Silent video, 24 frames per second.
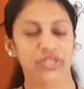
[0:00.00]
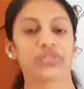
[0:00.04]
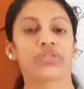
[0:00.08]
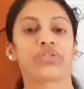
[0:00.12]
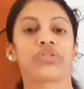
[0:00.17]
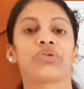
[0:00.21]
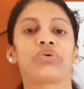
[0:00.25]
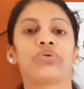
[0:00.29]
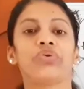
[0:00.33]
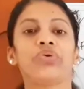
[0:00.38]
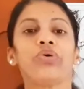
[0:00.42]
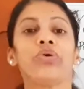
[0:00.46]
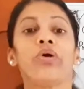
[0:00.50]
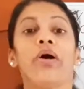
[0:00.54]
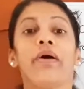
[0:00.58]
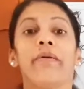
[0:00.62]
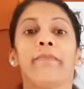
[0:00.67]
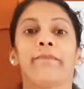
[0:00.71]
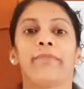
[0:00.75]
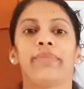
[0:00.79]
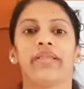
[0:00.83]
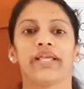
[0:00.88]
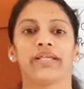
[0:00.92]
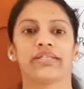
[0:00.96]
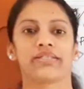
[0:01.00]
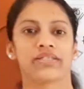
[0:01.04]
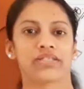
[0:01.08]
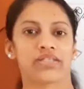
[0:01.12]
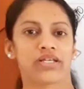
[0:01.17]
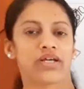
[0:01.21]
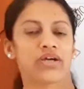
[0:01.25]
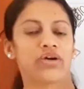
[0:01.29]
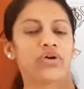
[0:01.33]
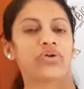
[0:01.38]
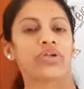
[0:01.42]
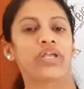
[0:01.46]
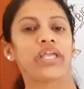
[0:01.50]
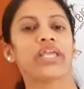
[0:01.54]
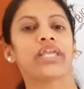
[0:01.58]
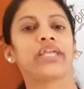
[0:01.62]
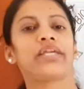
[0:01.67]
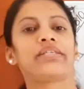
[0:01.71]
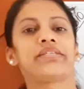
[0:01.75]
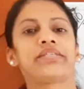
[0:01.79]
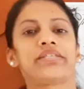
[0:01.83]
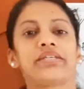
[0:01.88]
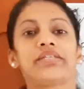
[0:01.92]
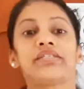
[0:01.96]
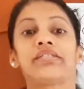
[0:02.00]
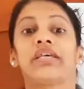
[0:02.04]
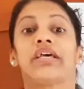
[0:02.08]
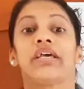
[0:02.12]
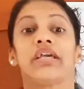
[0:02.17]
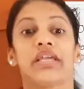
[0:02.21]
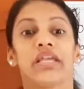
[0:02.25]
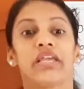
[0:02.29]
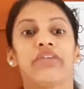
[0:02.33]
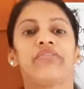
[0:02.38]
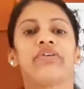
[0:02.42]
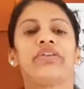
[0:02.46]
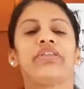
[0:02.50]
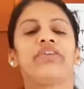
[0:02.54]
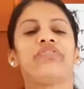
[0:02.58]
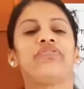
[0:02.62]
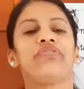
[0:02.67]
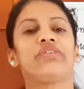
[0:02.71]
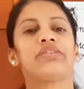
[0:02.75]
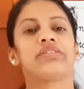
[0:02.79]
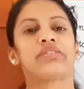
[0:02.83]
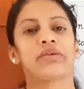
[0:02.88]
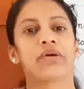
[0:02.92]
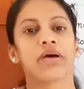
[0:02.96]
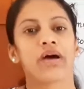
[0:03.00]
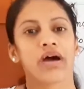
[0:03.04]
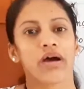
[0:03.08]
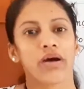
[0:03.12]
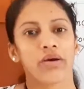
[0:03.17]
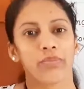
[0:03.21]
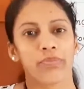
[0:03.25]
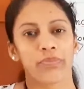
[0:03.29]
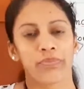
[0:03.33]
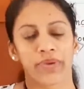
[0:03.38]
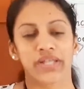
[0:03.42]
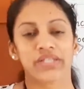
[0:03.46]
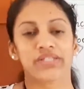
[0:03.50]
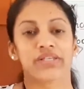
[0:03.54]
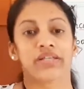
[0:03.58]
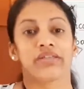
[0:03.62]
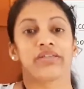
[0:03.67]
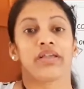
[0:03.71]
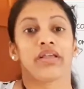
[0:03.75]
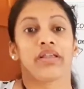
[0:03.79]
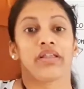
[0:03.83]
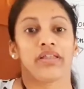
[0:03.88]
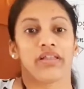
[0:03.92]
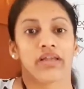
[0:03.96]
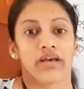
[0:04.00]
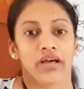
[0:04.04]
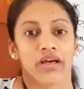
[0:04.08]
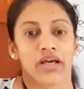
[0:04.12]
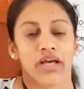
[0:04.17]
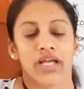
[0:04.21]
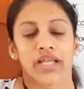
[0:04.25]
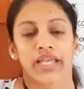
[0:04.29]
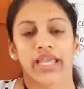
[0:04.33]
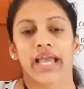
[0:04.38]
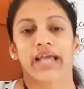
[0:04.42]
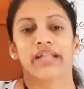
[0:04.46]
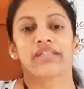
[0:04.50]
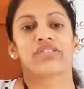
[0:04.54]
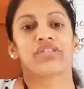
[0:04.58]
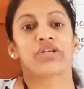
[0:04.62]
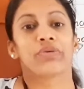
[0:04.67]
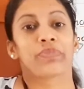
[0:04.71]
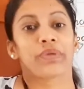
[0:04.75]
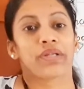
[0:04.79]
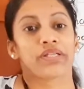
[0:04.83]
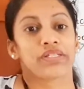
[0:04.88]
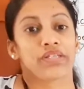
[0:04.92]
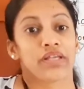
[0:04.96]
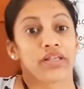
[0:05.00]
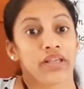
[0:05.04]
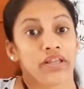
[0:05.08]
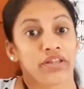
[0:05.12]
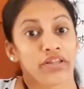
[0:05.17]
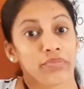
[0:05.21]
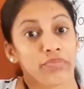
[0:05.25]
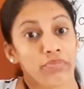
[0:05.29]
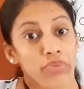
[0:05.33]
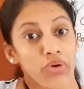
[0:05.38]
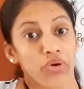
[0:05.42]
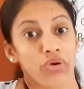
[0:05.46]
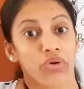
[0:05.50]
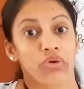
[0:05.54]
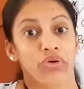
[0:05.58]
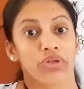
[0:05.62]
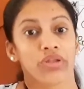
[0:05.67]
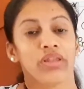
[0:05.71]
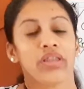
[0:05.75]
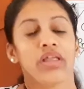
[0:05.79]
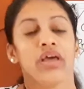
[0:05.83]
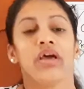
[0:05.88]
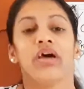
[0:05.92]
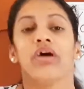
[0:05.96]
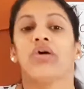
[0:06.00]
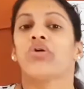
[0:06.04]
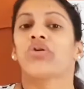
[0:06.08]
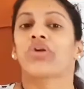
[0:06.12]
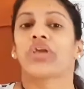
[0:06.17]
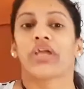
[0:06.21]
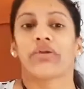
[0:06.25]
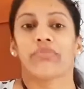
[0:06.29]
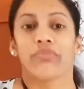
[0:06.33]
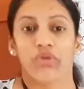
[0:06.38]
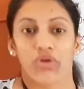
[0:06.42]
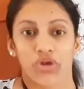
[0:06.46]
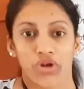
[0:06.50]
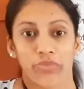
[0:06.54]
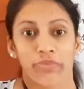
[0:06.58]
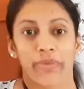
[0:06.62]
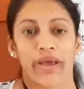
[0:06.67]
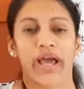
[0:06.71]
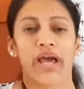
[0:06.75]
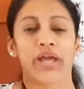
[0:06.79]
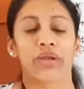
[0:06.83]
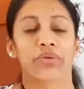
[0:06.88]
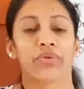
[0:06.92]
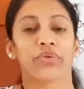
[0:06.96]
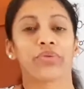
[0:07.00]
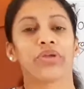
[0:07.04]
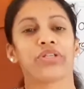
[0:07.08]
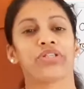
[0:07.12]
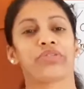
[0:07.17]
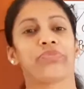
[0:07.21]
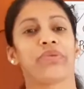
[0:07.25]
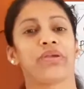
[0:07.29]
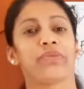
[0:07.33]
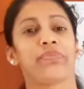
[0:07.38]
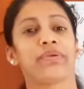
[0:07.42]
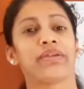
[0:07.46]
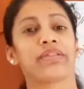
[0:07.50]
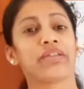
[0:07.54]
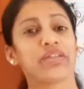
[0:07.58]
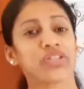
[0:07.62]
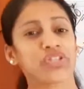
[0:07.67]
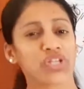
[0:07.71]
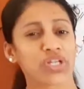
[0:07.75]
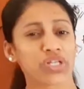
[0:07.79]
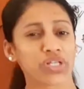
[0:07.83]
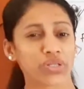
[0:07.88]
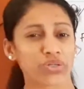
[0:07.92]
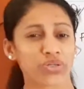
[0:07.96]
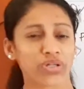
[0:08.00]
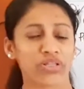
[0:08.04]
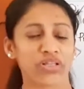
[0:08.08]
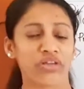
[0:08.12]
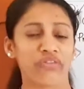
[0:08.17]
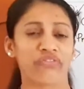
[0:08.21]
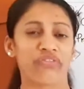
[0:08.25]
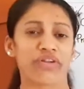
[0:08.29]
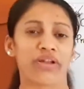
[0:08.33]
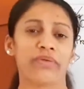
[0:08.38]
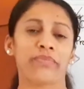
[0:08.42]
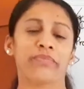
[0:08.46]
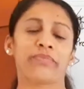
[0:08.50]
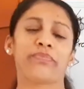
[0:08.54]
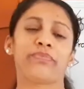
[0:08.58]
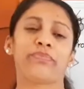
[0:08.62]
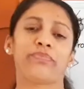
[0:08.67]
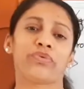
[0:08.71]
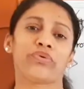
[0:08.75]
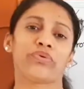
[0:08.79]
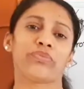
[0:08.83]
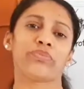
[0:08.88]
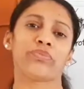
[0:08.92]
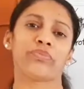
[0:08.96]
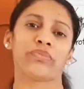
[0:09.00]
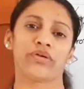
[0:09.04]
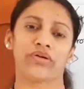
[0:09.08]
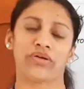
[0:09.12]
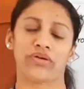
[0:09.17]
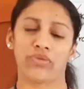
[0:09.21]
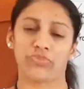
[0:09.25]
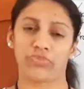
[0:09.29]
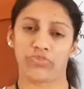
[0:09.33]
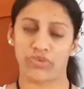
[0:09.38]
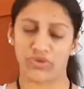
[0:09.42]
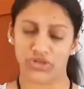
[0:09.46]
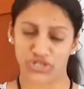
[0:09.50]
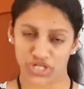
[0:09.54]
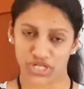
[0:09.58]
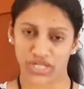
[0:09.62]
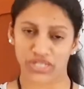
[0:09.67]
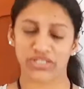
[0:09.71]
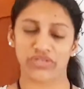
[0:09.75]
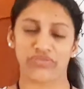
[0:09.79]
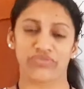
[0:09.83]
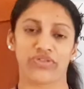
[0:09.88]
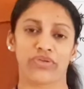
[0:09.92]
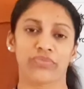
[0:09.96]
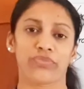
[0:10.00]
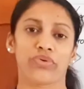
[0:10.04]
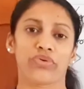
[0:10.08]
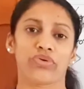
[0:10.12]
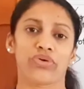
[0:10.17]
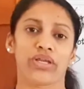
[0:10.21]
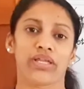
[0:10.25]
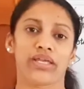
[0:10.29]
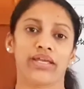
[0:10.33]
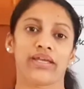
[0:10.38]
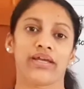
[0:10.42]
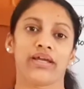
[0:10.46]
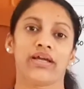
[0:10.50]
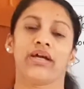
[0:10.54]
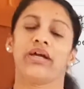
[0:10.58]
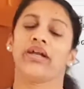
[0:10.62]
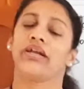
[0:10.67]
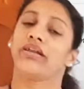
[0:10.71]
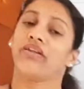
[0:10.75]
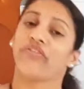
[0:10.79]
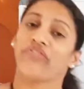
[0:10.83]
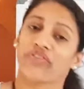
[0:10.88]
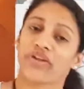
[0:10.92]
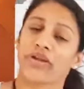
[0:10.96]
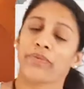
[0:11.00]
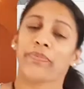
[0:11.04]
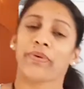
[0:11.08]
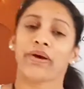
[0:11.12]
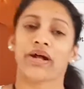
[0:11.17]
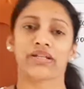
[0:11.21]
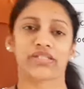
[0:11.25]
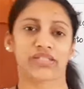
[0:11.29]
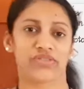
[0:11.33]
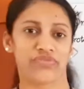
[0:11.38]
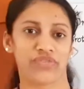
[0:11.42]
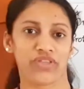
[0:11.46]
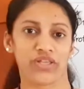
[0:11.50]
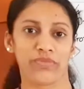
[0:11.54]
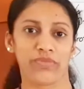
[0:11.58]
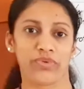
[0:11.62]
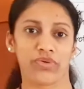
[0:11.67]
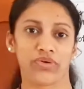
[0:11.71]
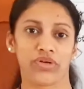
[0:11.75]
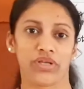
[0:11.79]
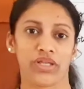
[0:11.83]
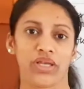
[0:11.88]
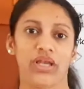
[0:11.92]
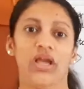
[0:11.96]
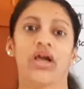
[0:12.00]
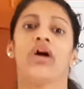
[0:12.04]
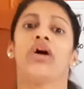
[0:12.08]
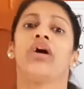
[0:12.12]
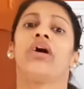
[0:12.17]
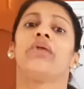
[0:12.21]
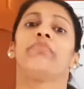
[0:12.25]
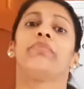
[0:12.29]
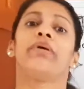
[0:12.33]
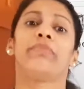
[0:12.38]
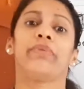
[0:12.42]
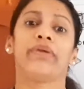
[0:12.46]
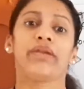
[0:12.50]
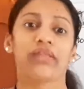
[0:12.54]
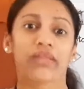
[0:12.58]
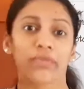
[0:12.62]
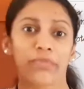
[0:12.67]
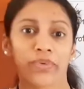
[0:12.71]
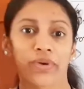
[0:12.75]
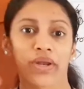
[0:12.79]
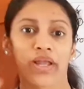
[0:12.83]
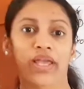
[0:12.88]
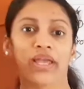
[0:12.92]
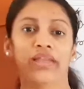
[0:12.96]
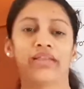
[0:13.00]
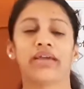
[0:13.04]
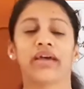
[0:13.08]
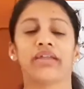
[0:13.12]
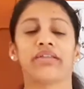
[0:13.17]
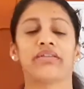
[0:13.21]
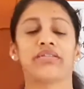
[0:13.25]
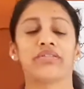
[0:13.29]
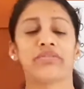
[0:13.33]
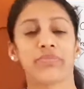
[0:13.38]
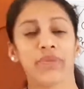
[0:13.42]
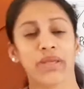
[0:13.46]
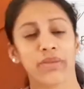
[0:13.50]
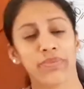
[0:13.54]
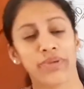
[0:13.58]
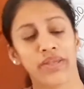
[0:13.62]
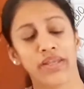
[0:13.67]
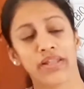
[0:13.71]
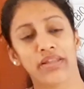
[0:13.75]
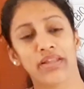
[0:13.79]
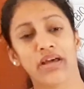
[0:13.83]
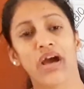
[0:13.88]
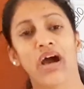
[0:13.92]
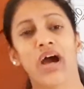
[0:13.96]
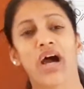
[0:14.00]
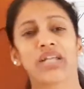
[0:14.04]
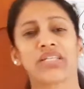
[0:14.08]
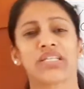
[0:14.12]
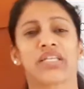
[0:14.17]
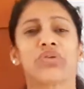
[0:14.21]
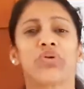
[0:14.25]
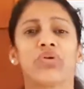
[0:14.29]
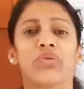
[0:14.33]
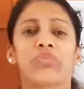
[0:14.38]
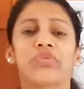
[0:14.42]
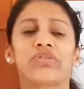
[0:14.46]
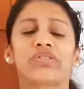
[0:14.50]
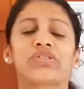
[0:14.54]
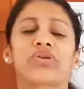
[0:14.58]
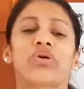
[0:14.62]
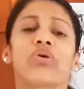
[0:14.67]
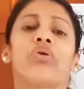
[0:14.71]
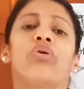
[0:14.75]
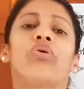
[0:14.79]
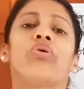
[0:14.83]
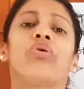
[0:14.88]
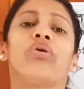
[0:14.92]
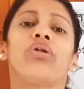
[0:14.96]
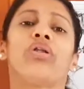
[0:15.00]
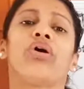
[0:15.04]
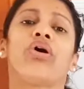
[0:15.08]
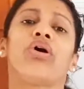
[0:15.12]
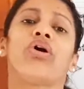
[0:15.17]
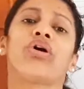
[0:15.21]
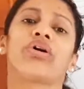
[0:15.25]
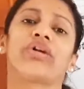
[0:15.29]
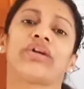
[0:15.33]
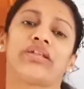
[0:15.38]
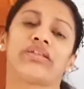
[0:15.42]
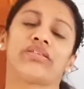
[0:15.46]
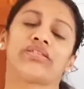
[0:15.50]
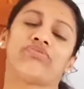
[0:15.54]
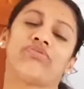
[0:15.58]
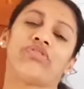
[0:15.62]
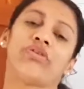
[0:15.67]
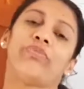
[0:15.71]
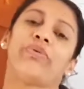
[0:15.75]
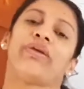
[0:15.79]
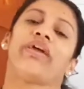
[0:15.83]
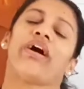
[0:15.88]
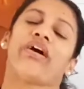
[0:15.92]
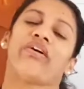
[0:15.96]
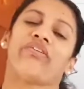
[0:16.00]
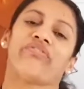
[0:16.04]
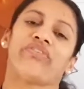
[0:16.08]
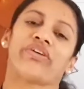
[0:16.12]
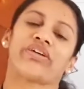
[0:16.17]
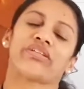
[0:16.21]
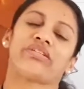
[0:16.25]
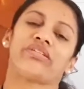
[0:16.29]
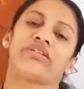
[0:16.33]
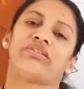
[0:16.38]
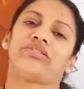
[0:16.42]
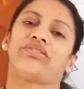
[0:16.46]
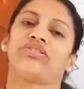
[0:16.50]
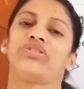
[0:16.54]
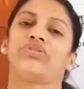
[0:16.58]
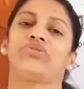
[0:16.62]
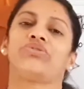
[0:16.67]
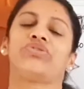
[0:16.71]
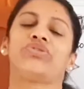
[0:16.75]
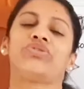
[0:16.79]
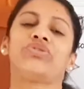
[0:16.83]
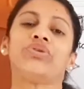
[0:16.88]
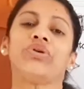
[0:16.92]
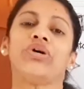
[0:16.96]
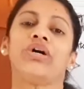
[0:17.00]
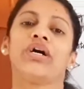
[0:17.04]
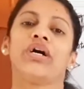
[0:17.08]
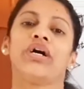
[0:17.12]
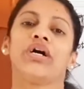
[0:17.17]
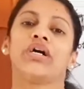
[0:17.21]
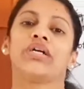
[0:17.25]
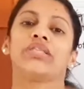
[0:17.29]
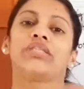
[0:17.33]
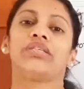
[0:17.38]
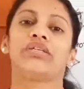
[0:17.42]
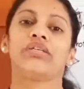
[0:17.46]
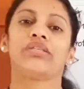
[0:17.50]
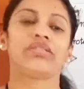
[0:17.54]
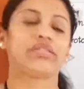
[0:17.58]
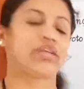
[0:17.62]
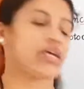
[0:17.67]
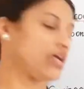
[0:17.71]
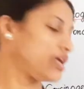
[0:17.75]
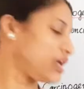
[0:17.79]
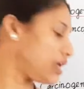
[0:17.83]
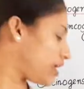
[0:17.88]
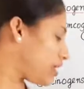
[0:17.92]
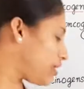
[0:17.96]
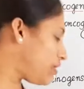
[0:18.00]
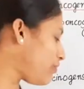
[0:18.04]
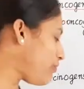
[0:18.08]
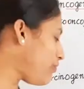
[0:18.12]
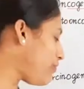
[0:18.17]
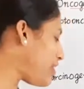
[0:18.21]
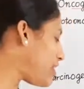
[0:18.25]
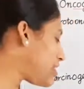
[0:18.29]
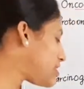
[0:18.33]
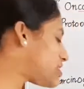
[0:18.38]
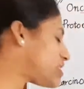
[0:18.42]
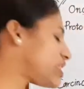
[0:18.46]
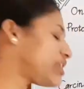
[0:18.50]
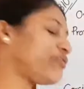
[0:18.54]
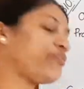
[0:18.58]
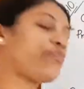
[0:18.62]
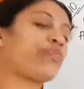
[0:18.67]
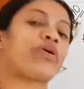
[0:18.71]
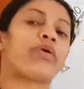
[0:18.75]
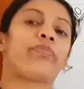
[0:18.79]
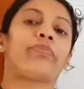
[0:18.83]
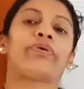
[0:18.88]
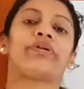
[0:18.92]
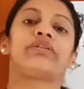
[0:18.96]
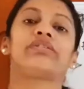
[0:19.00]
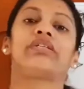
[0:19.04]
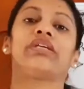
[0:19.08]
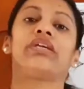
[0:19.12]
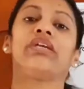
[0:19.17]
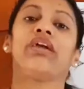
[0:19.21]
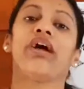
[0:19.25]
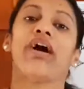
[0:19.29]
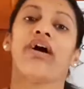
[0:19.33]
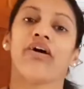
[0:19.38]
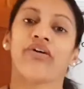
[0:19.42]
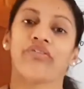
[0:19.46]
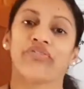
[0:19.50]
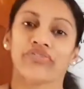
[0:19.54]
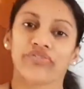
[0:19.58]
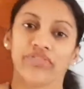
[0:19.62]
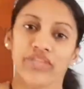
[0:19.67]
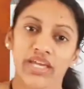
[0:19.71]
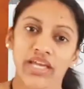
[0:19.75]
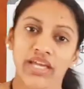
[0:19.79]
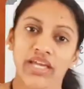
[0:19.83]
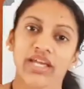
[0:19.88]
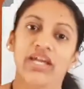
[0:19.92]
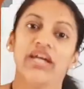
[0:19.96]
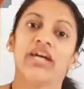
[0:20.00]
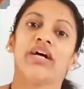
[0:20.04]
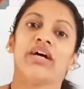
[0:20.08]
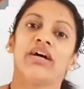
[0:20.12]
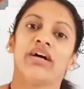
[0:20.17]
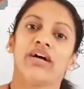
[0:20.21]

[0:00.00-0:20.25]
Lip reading: through blood. Okay, just even if it's present in the cancer present in the bone, okay, bone marrow, it may be reaching to the different portions of the body, different parts of the body. Maybe in the brain and it may be in the heart, and almost all organs will be affected due to this invasive property of the